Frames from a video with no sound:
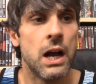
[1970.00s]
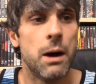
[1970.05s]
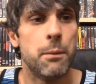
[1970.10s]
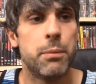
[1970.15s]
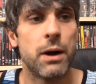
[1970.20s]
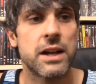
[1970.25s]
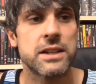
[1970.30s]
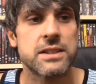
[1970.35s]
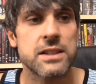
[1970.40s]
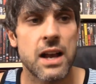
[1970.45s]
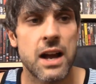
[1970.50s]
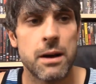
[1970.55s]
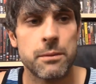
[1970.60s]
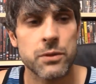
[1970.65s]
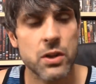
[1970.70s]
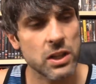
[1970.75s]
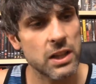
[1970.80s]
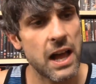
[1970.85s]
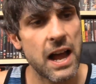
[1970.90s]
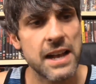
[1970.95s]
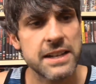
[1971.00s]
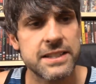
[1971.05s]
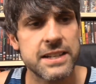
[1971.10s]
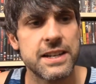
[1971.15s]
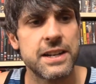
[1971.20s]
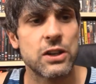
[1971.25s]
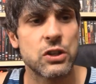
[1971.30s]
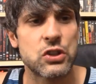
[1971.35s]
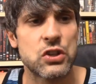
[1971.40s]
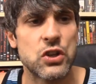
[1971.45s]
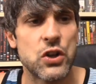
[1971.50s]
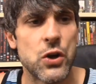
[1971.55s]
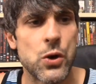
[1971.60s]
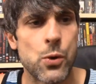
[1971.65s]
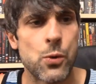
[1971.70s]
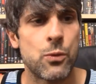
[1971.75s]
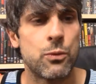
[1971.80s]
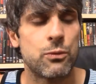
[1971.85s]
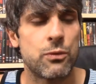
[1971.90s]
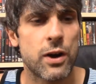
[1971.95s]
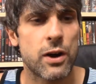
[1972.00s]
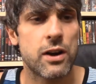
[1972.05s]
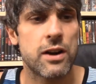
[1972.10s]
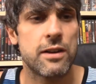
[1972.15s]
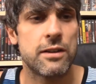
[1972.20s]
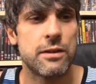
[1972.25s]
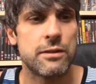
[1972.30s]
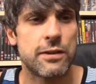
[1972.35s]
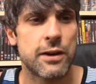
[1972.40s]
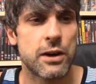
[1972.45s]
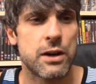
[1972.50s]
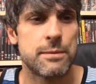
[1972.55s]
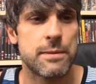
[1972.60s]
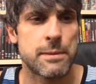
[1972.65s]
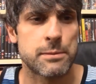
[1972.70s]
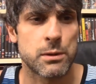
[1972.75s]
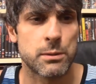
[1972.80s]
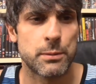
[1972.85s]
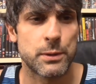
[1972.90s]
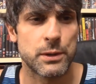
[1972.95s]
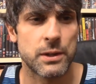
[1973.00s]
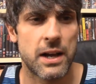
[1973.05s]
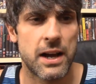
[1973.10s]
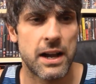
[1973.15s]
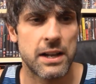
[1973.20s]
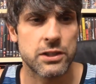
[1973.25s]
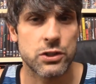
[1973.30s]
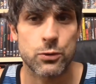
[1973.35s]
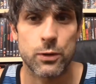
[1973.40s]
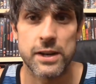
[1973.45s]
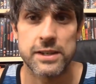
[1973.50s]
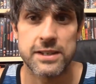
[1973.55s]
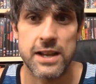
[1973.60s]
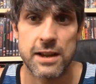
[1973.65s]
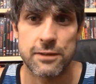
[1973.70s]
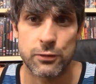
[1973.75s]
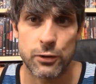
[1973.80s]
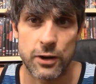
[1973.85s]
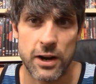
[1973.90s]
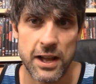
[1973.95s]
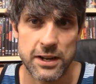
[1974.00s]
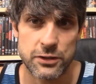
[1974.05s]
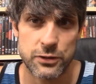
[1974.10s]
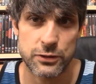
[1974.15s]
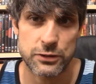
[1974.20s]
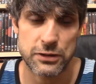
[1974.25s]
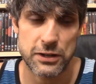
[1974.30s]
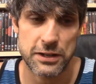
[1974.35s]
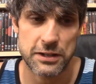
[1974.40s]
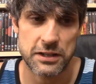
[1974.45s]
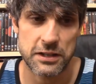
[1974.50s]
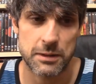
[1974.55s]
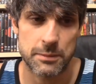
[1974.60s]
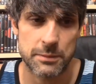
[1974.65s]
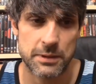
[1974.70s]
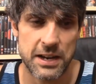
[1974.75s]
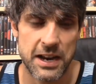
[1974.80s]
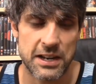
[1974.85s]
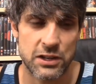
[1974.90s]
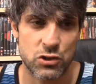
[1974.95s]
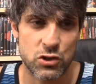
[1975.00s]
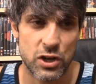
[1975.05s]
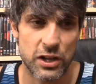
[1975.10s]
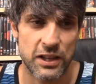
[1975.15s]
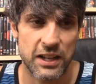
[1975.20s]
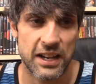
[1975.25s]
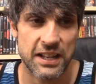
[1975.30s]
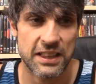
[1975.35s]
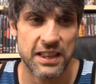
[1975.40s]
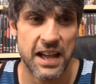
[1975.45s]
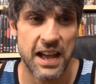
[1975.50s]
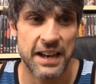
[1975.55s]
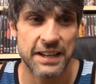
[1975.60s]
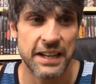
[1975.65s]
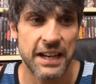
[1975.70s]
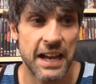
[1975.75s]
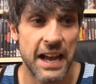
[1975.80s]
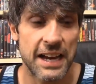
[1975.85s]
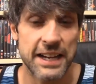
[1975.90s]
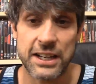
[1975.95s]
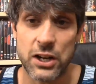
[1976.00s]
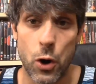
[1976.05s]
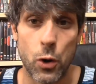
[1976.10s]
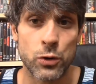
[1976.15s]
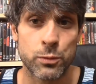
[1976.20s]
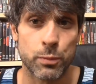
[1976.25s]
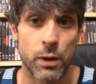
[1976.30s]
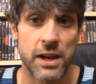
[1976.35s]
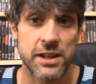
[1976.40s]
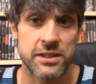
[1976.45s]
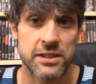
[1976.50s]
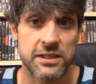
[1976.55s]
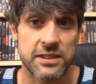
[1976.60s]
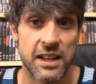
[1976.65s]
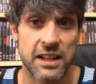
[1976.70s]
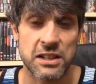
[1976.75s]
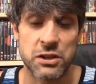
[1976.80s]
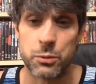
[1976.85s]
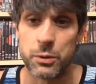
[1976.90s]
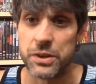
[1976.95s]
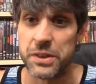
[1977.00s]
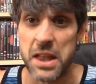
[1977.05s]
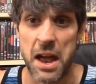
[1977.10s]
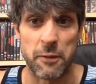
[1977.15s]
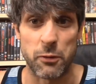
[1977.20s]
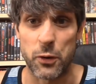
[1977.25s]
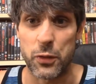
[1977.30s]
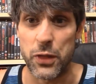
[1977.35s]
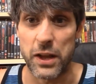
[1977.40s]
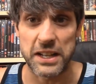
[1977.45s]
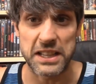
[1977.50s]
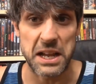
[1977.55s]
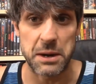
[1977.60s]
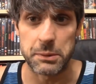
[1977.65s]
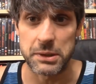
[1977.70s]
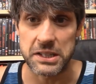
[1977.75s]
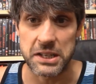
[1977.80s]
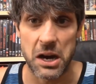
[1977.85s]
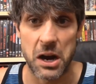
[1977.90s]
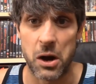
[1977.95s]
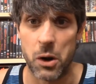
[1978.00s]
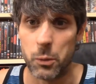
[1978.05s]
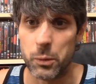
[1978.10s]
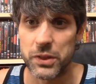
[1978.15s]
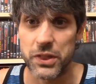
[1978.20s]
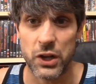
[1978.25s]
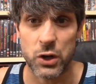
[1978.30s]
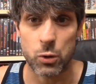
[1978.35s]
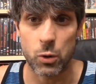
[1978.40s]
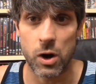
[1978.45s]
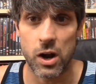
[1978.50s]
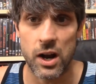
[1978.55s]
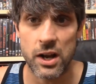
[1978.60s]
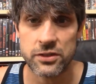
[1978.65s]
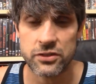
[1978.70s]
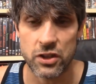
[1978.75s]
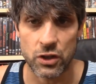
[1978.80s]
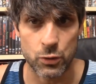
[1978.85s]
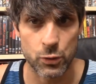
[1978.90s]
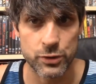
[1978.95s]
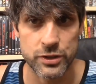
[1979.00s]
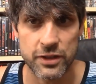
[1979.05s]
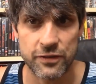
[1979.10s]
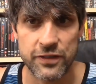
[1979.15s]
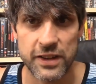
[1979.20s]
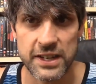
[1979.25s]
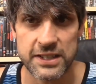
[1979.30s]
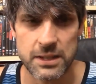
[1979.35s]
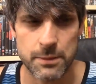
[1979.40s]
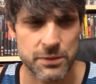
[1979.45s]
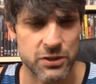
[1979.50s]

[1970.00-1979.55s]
But um, the lines in here too, very very memorable lines. Great day for an exorcism, kind of shit like that. And it goes places that you would never think they would go with the cross, the crucifix.